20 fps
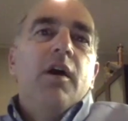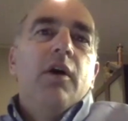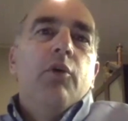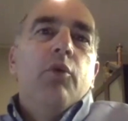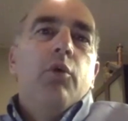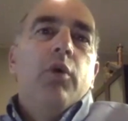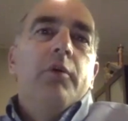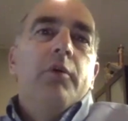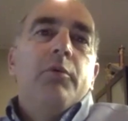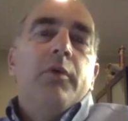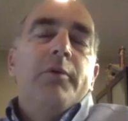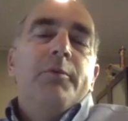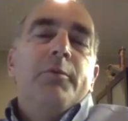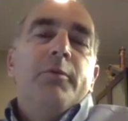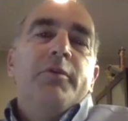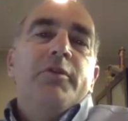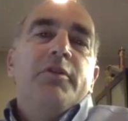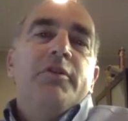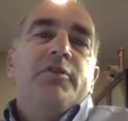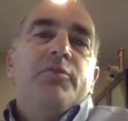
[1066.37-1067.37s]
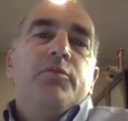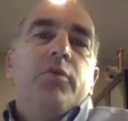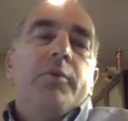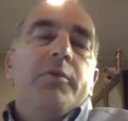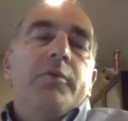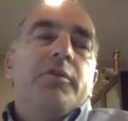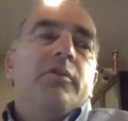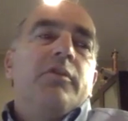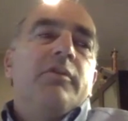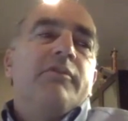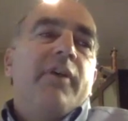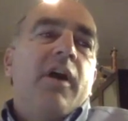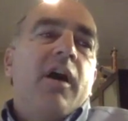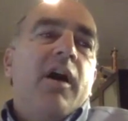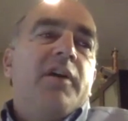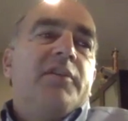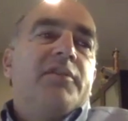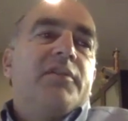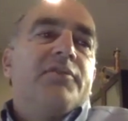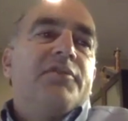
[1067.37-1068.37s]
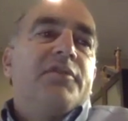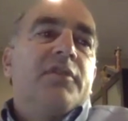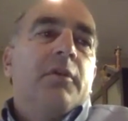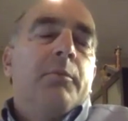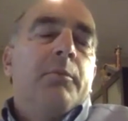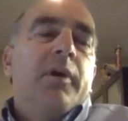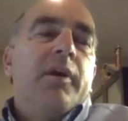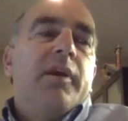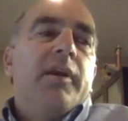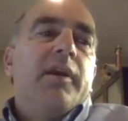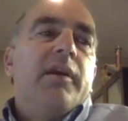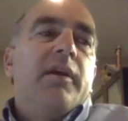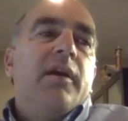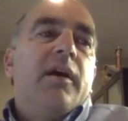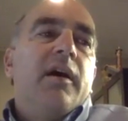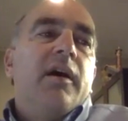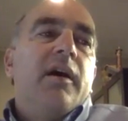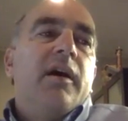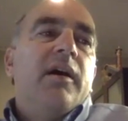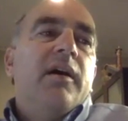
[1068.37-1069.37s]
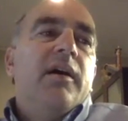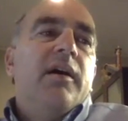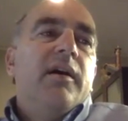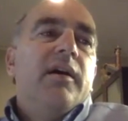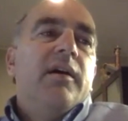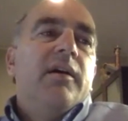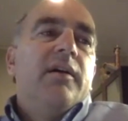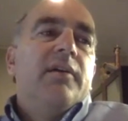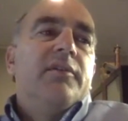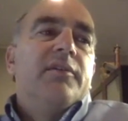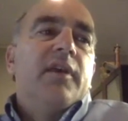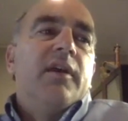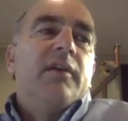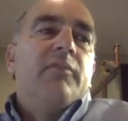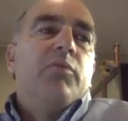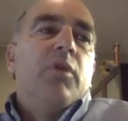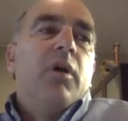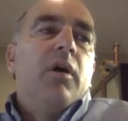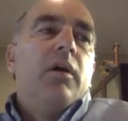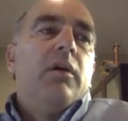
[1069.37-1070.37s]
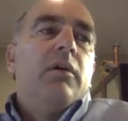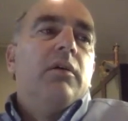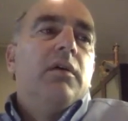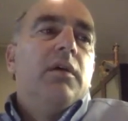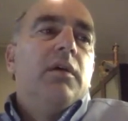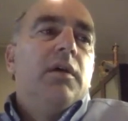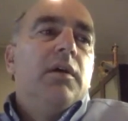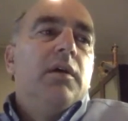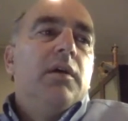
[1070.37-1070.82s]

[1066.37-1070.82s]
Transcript: what would you advise if somebody said, well,